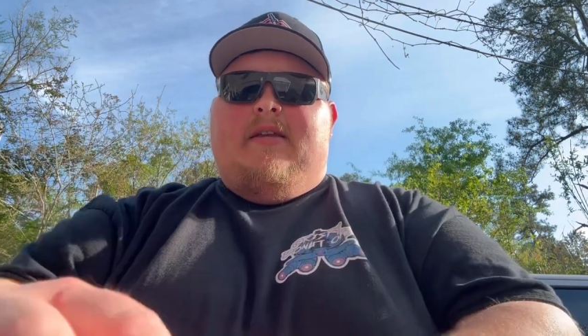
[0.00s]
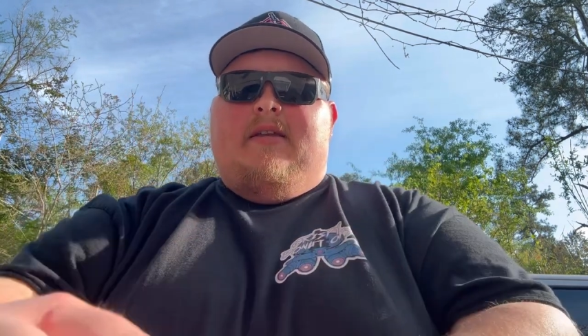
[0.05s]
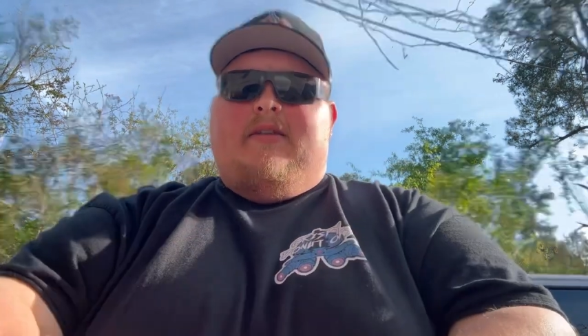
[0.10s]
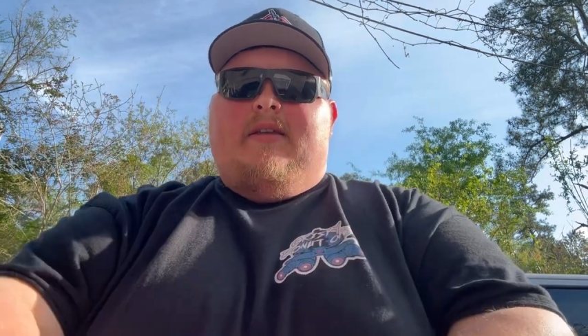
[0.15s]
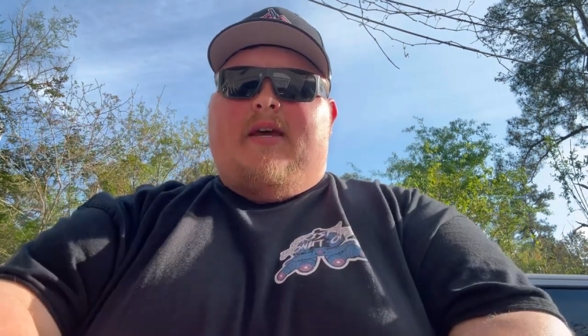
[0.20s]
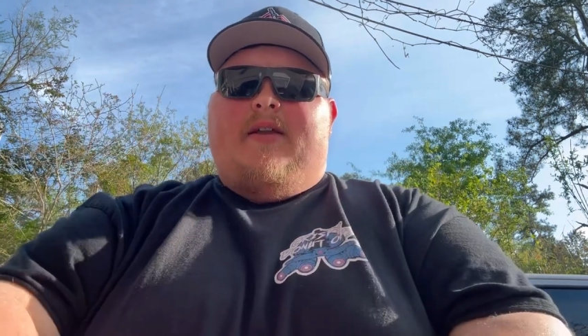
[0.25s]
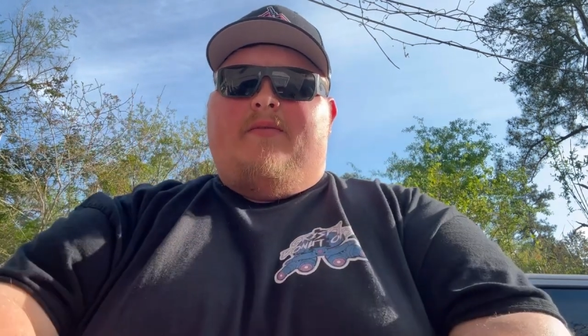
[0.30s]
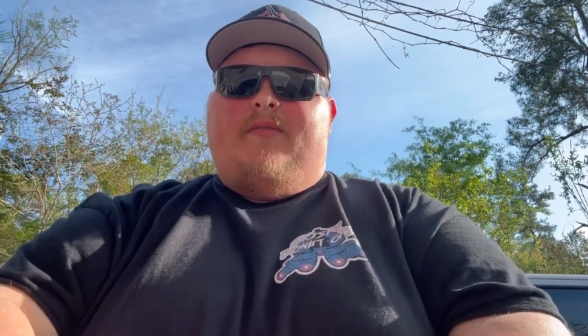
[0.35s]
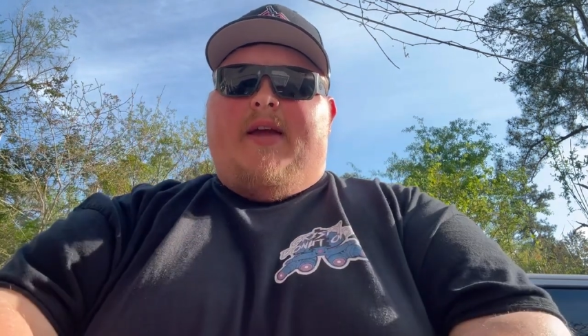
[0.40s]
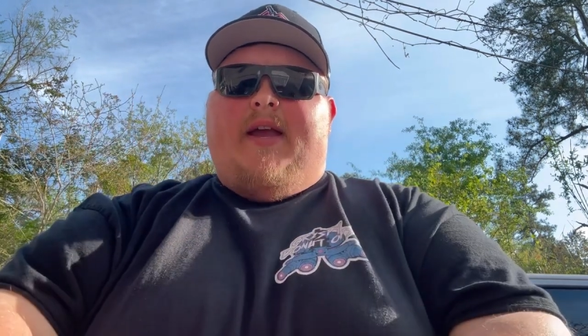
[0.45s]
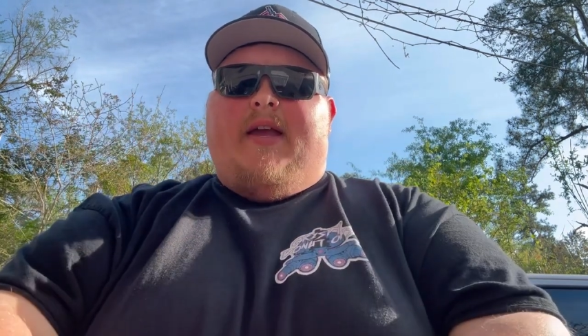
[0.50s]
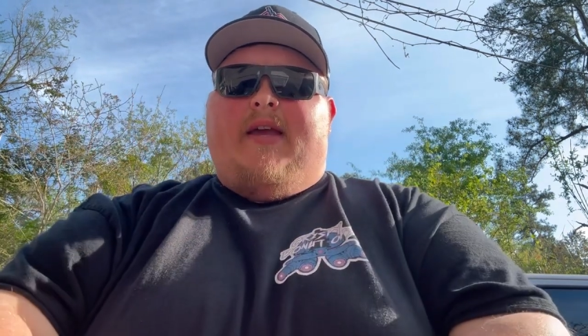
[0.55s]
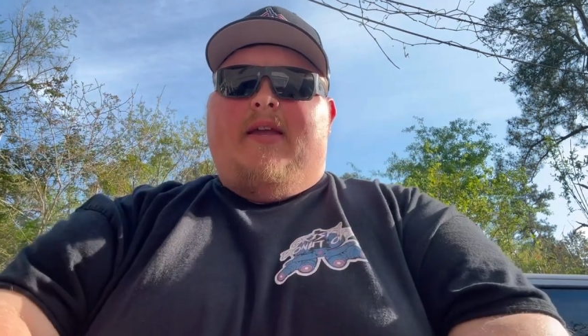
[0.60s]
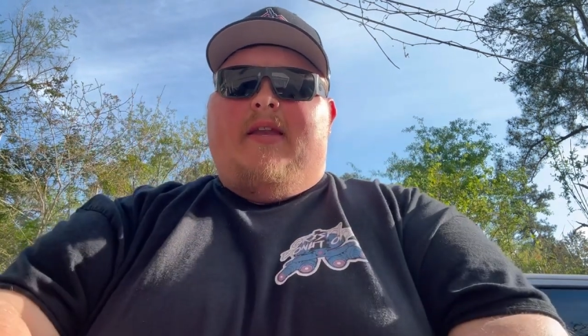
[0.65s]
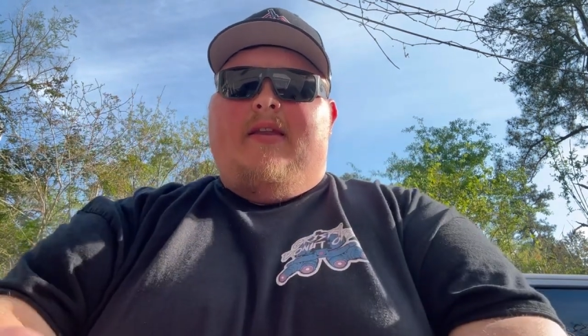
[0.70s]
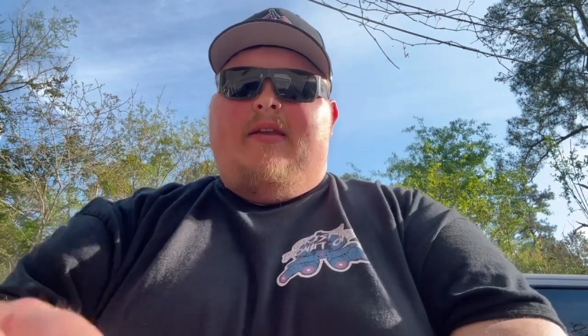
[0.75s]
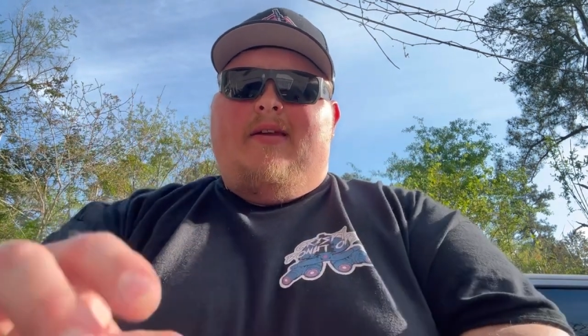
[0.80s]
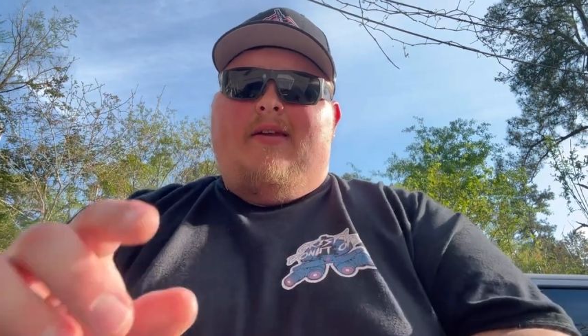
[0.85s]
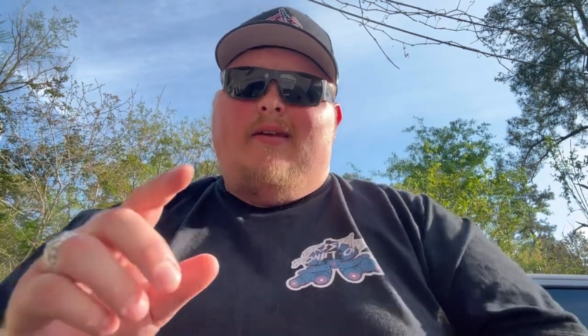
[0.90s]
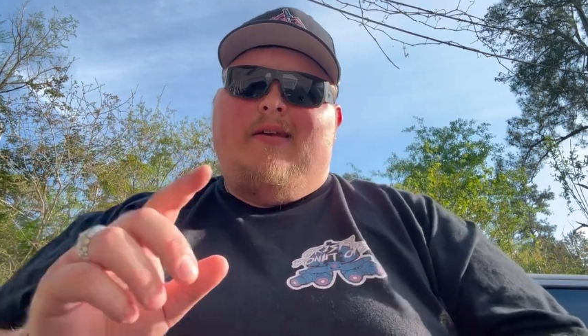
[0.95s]
Dead
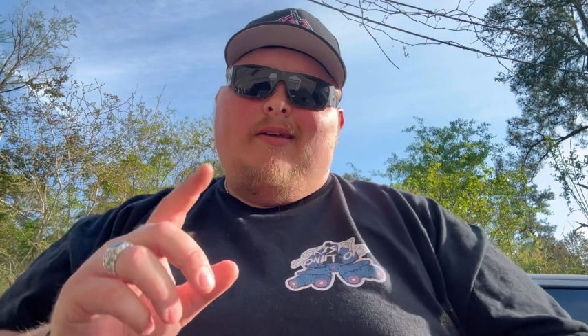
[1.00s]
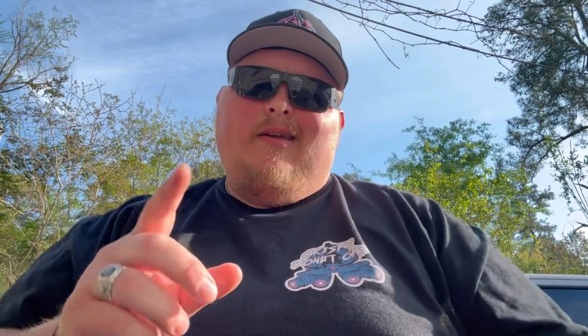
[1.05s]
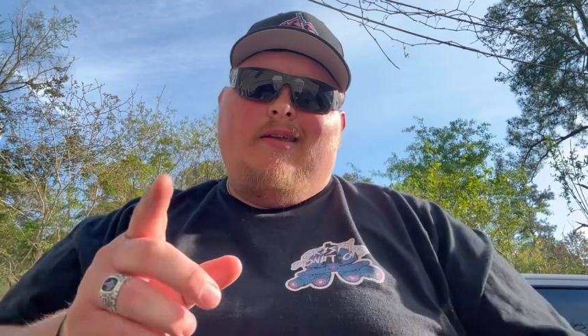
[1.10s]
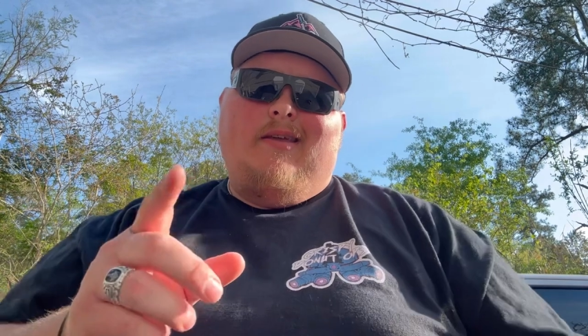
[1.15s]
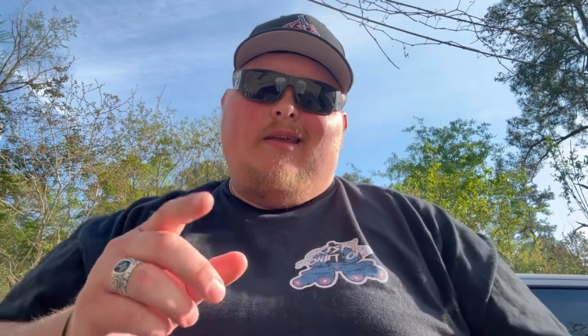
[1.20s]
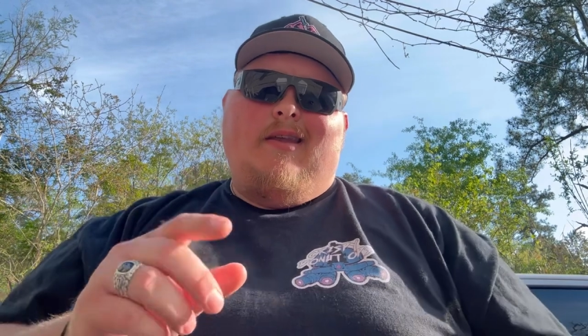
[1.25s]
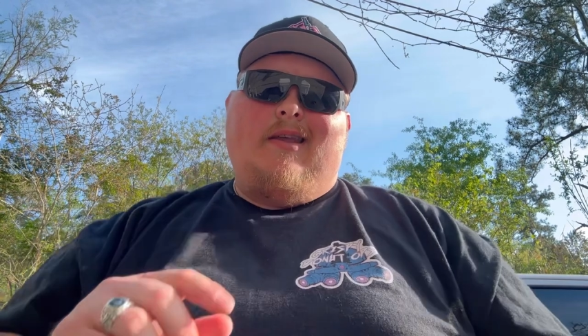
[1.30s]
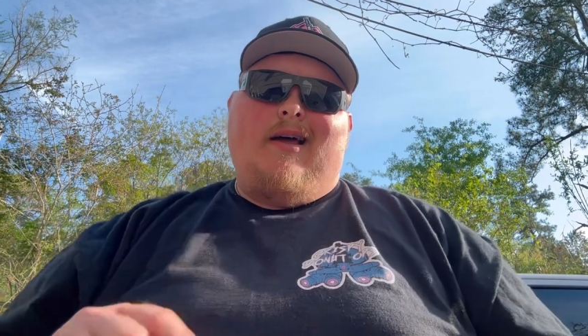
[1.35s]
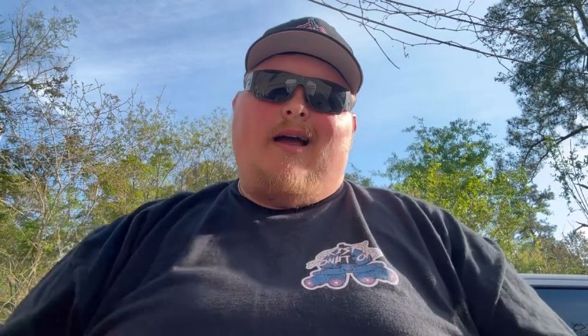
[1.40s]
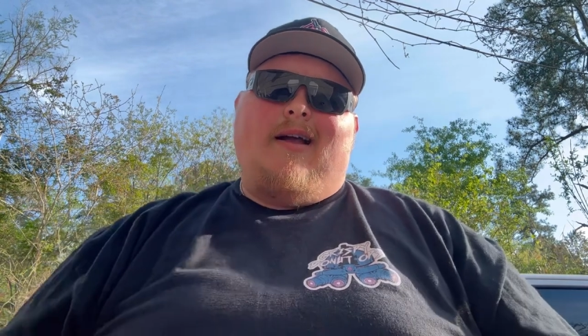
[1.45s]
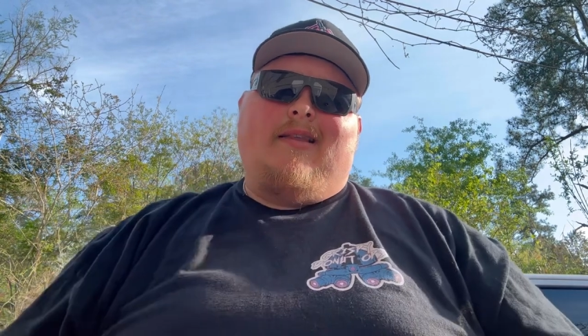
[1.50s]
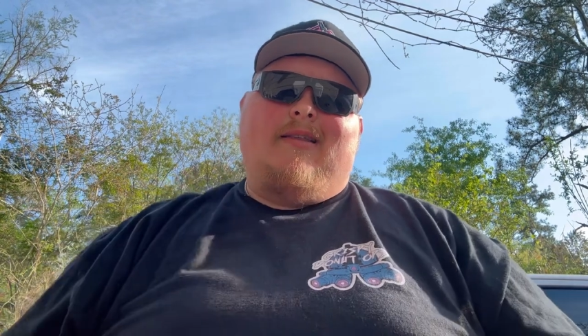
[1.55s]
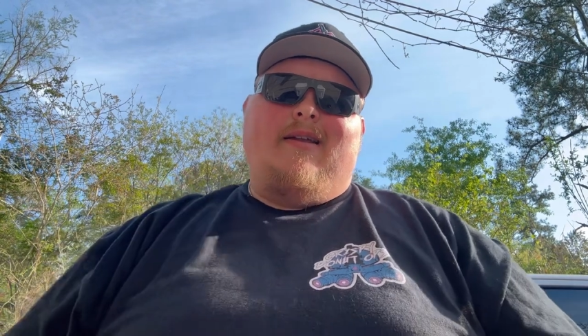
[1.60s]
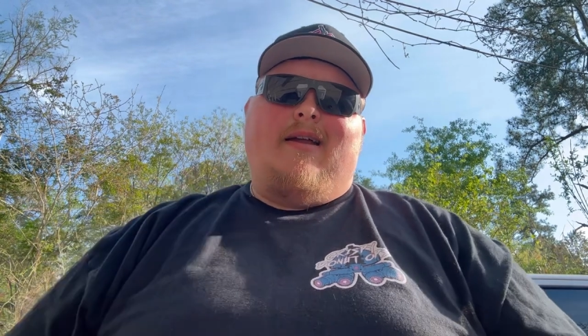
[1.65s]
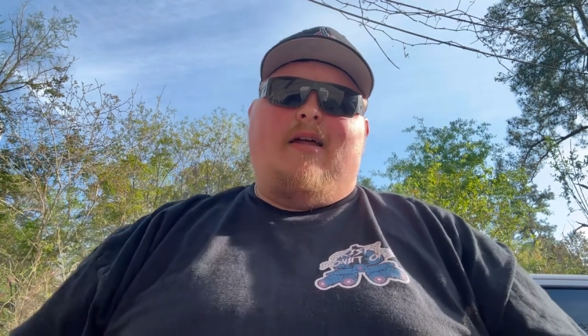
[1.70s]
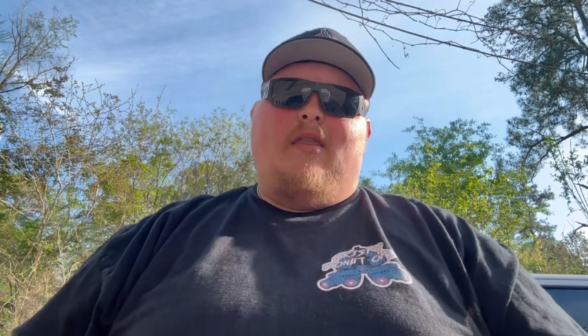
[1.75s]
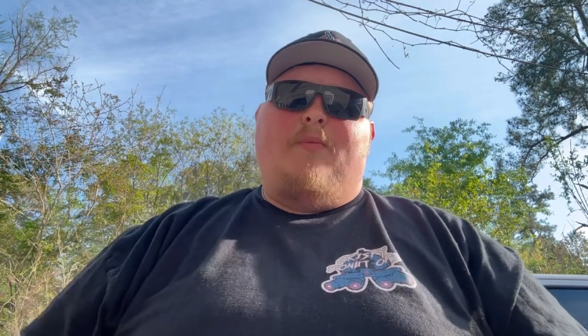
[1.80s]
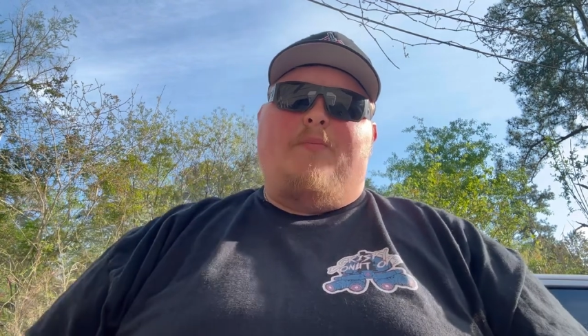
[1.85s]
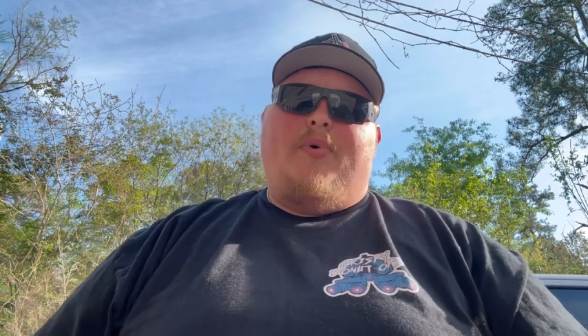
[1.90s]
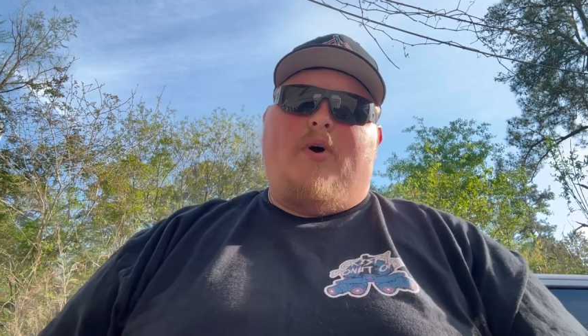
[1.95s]
Reckon, you knocked it
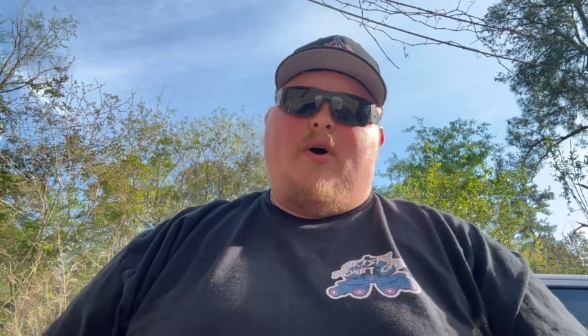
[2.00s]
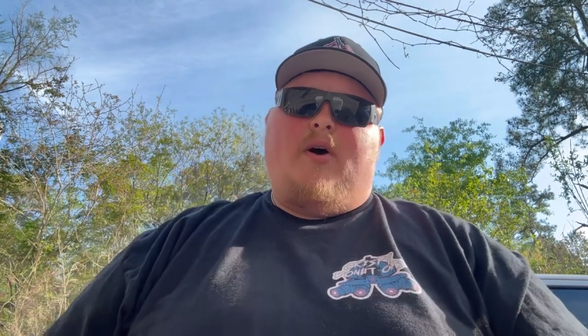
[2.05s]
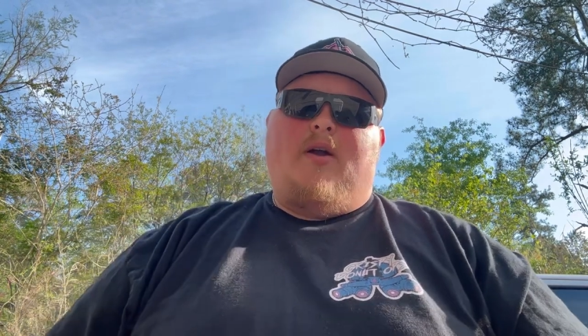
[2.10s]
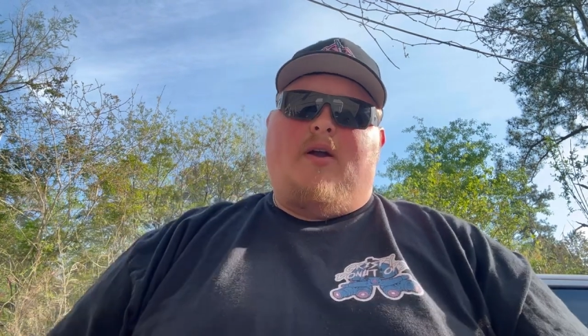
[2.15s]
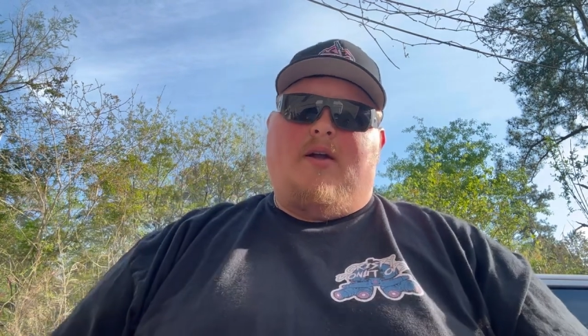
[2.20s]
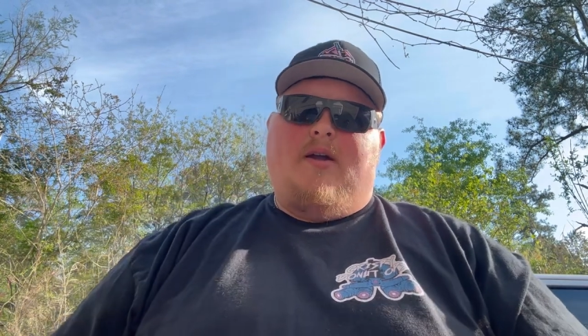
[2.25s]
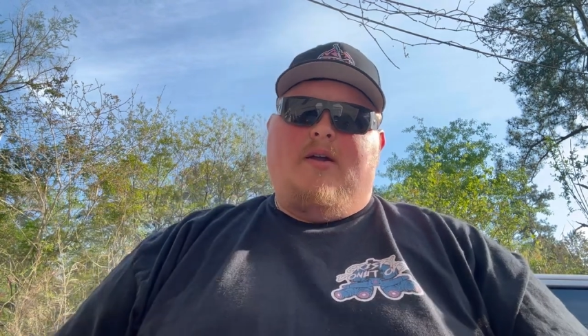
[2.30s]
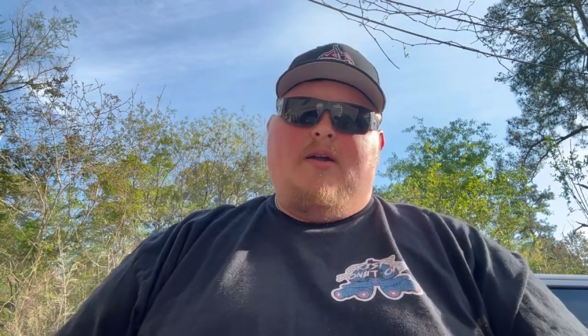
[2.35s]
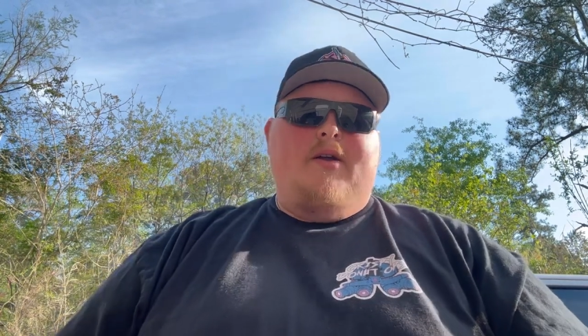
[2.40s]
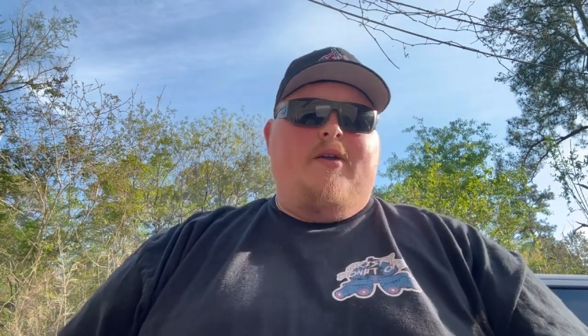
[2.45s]
out of the park.